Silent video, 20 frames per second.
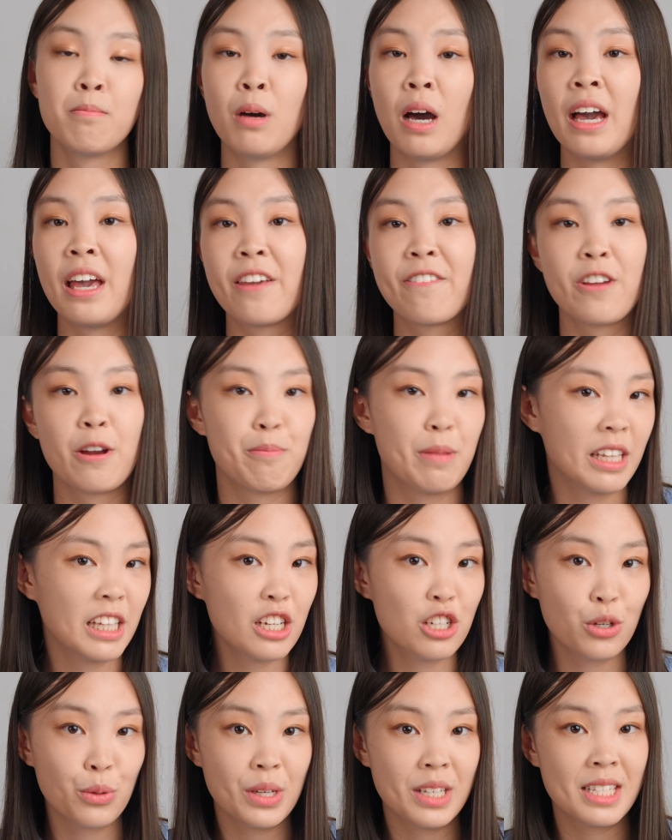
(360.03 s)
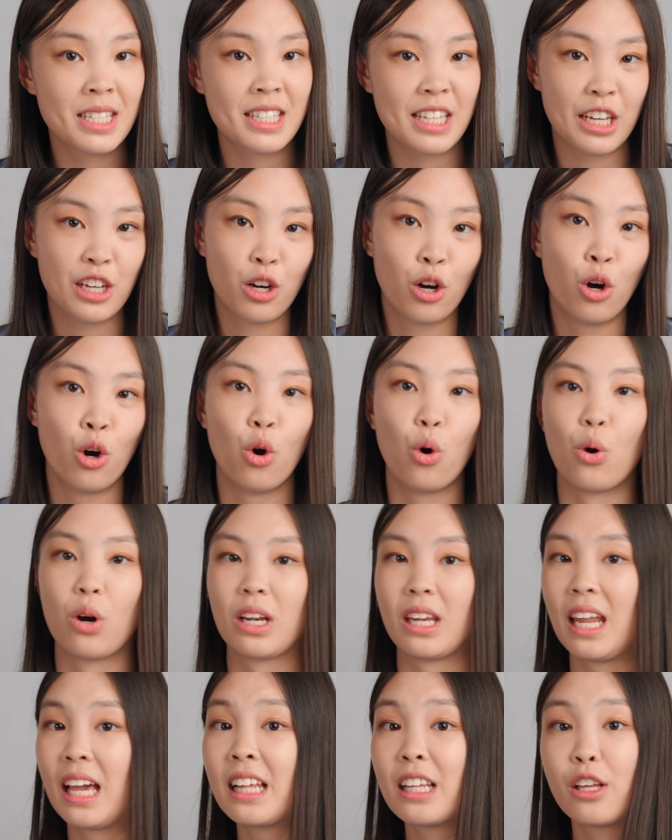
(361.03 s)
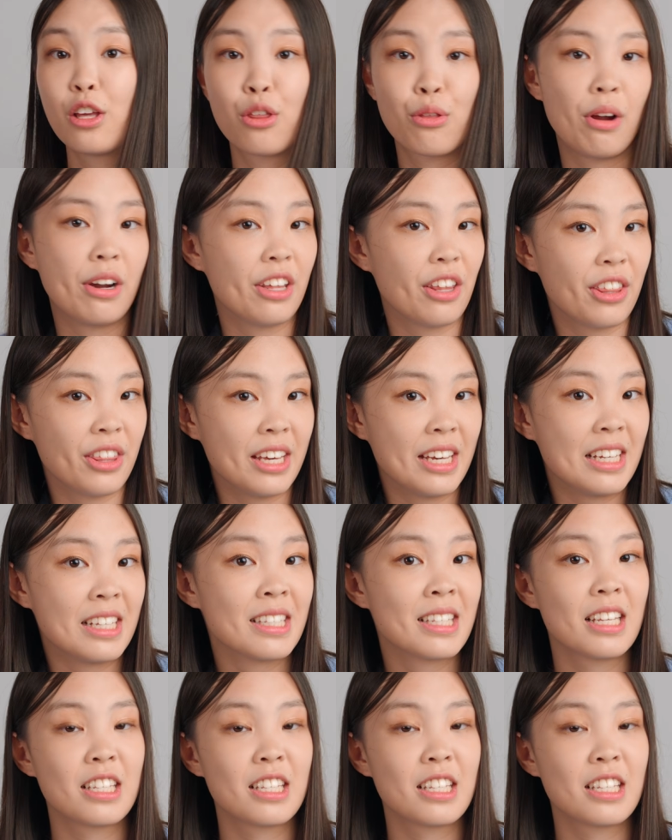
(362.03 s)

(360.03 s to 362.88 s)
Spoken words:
But if you're mainly doing single or lightly threaded things